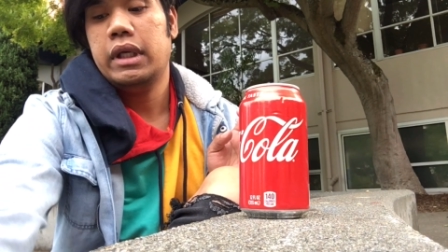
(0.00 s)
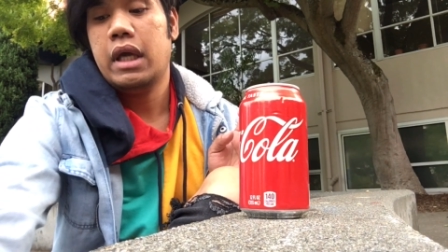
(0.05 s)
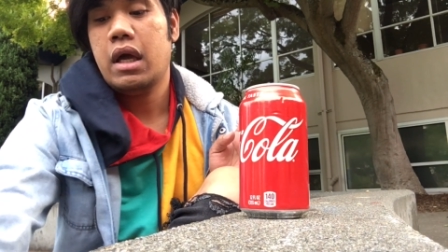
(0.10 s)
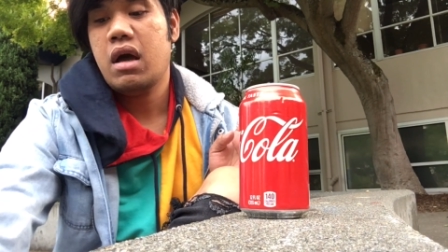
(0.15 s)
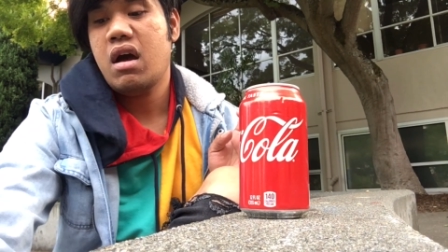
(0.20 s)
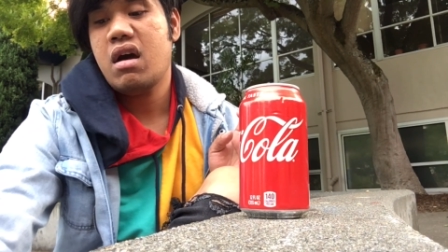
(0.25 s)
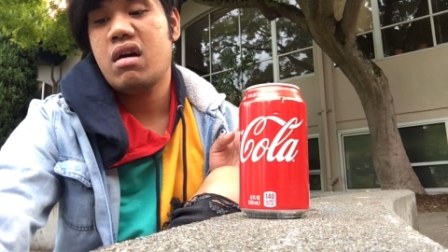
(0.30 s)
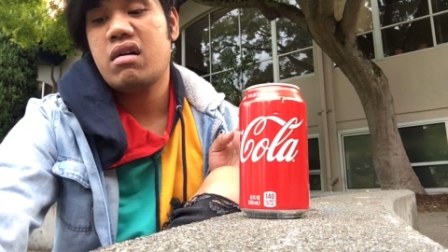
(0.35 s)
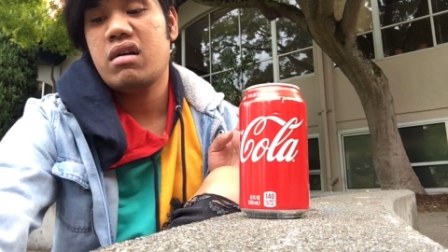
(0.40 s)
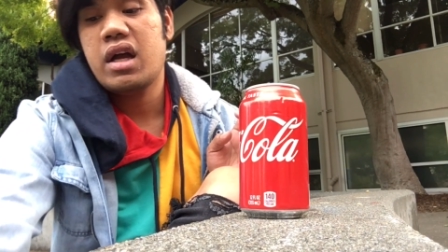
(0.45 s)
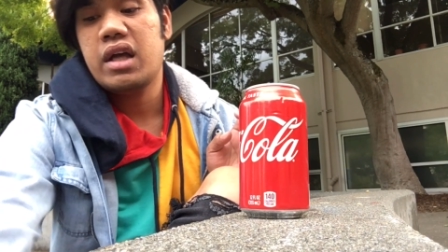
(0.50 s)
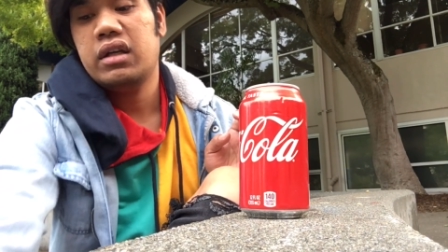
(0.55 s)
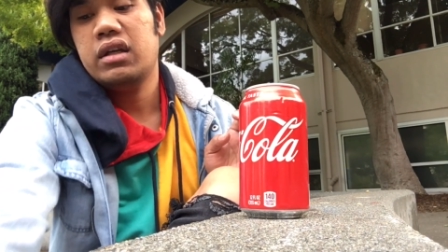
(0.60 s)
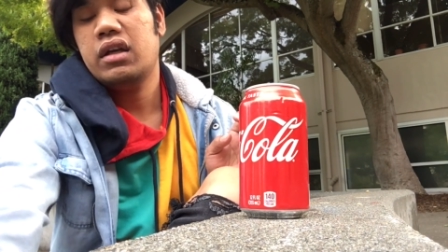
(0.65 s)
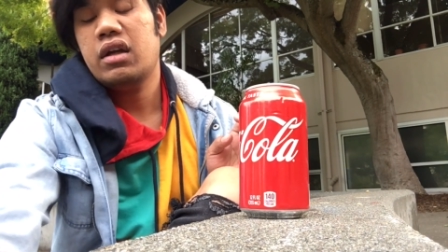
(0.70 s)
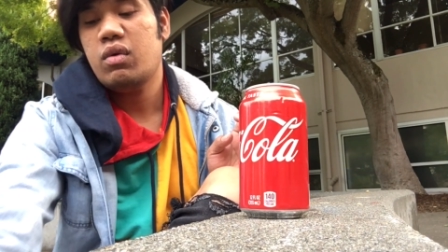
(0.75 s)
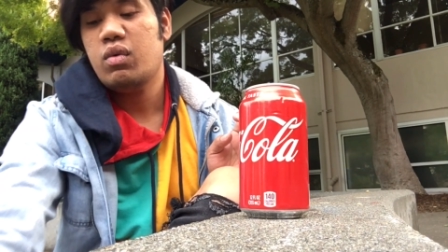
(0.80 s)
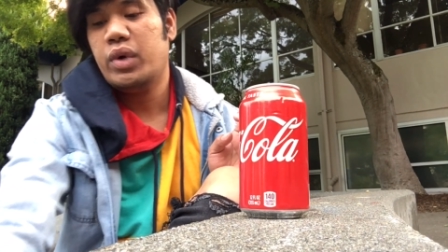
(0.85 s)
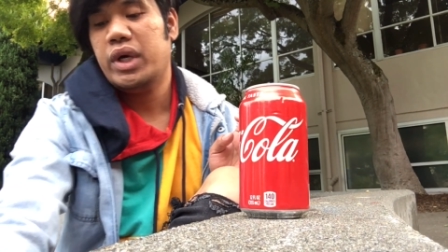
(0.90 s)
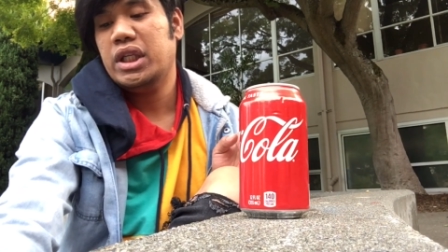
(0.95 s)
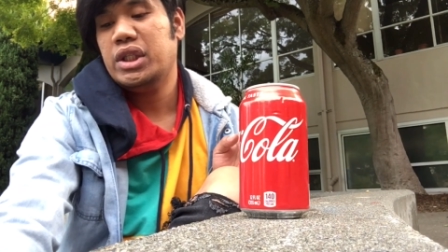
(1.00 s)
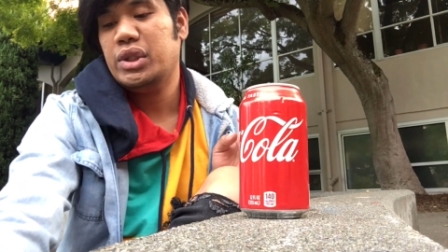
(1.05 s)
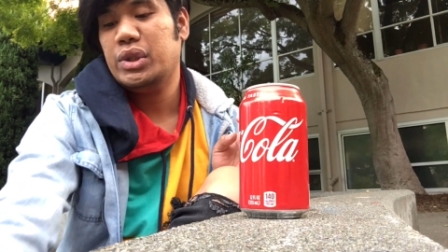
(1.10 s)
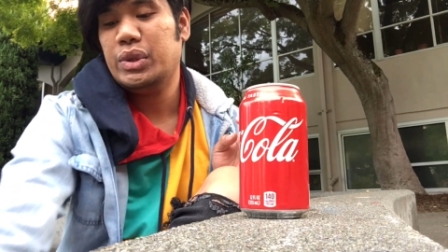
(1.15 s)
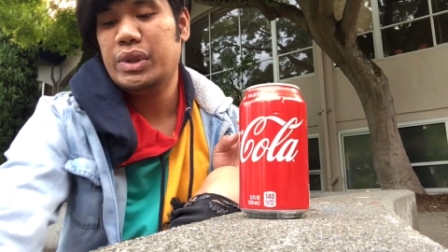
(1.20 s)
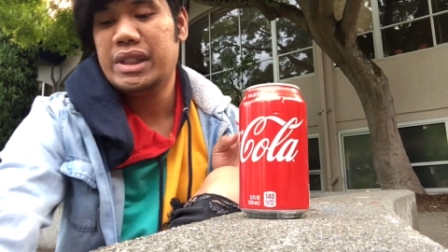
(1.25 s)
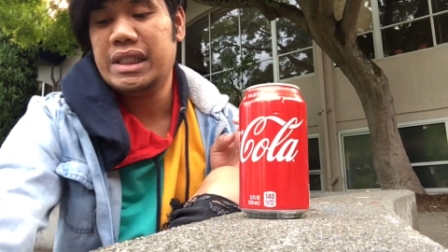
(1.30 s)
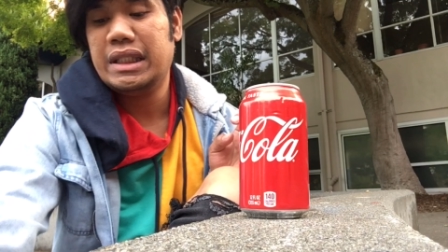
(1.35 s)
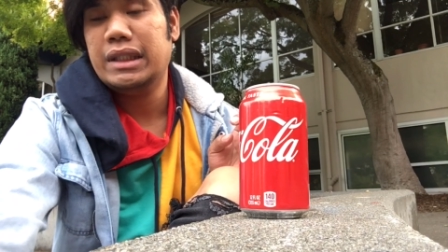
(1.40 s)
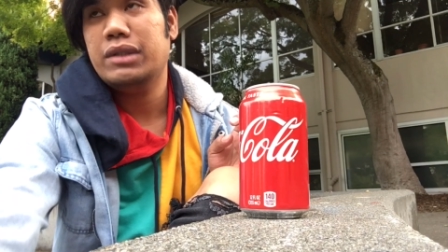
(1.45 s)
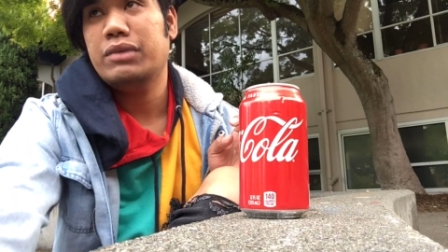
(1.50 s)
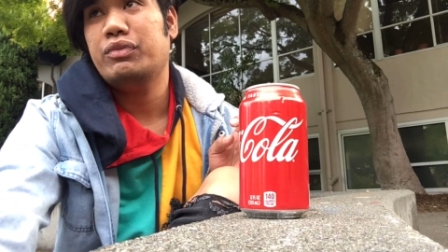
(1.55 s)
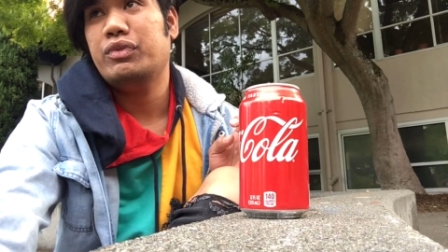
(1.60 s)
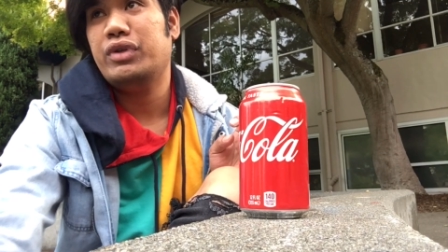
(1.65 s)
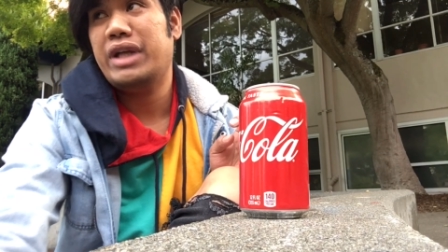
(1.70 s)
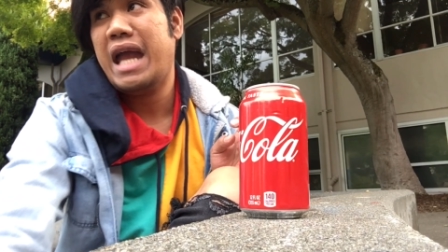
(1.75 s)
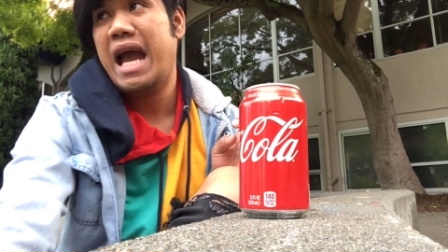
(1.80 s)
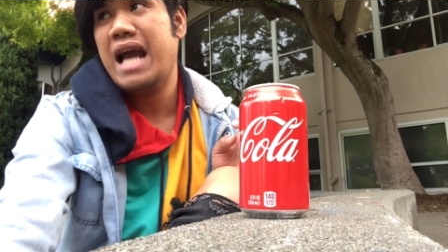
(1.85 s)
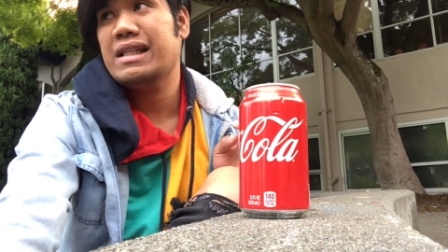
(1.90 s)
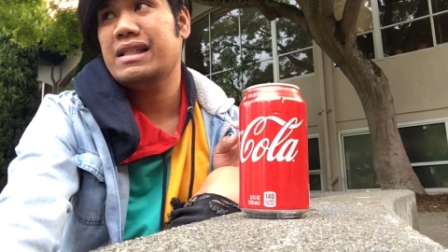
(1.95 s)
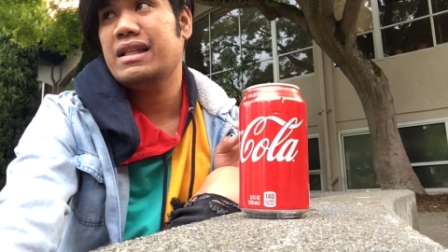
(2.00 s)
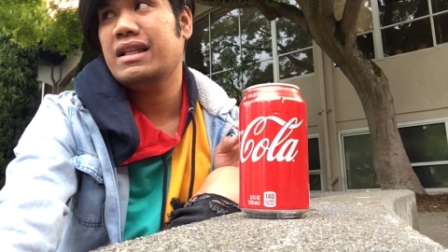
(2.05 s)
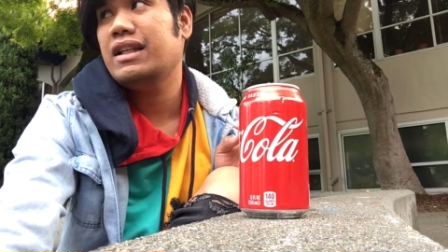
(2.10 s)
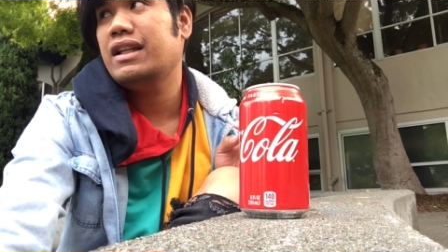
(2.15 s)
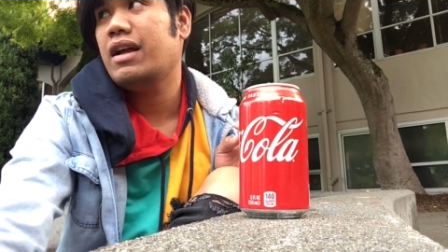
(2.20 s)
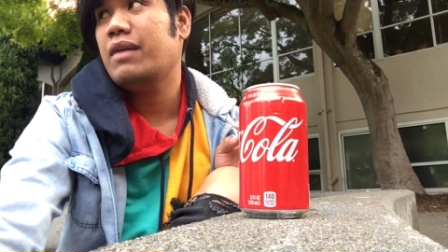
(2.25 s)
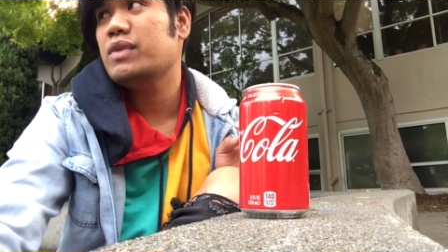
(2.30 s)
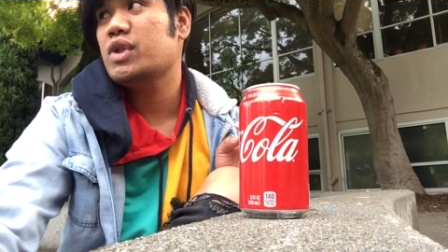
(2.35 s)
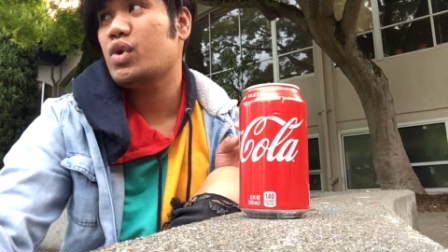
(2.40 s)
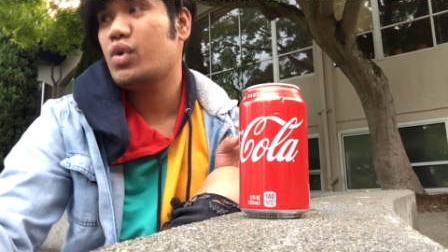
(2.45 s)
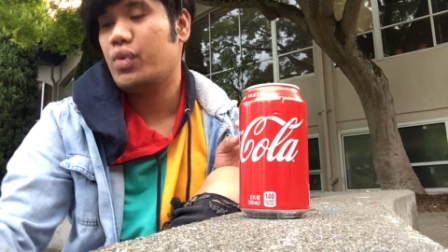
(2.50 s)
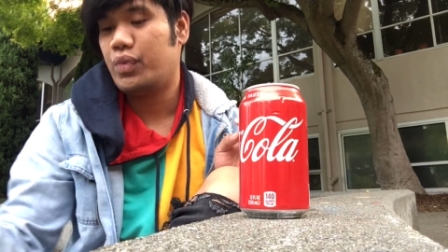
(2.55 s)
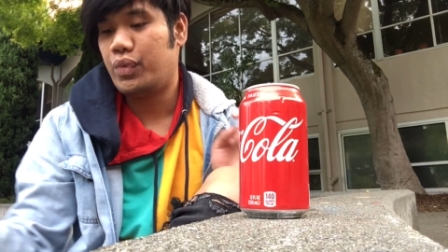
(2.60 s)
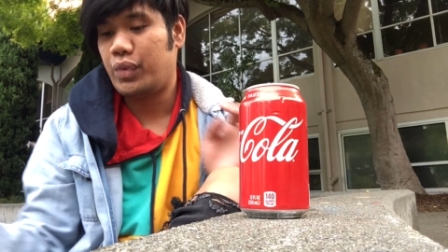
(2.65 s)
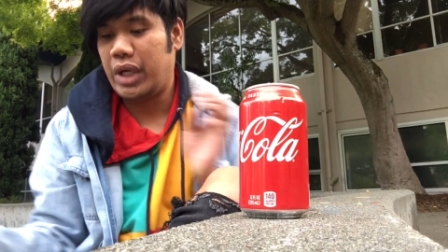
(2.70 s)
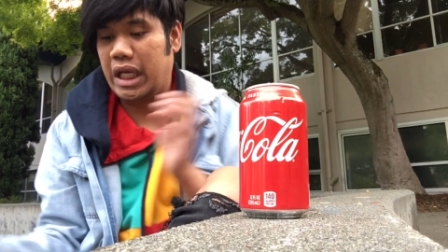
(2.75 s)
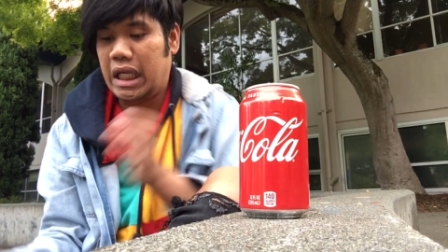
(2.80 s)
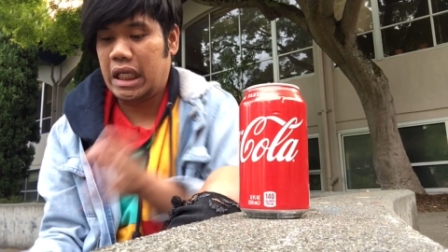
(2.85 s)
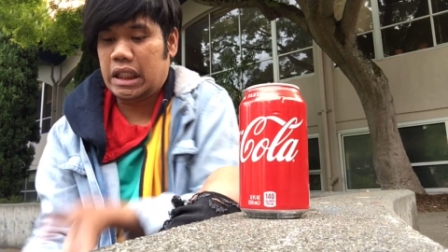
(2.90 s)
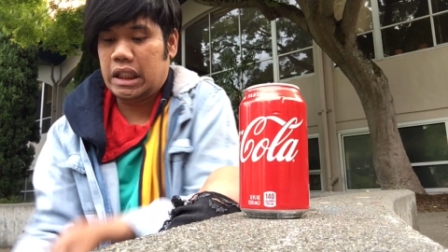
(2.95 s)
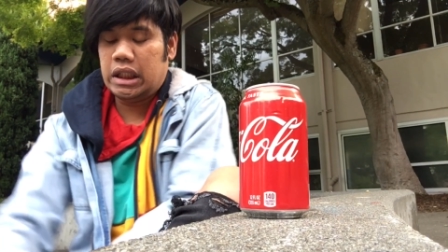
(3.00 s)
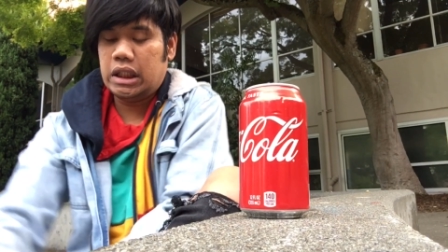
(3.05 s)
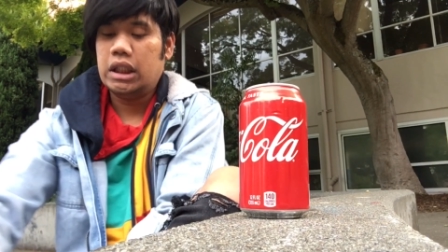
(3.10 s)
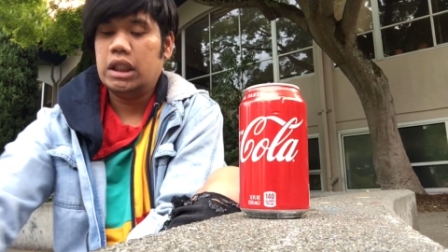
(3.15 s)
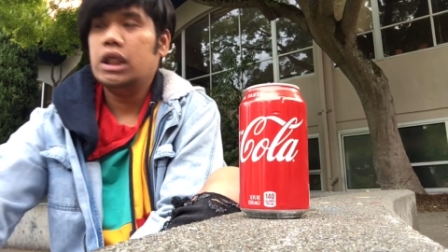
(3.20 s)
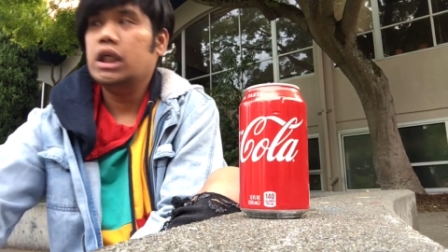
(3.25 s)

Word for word: Yeah, I cannot wait to see them reacting, and I'm so ready.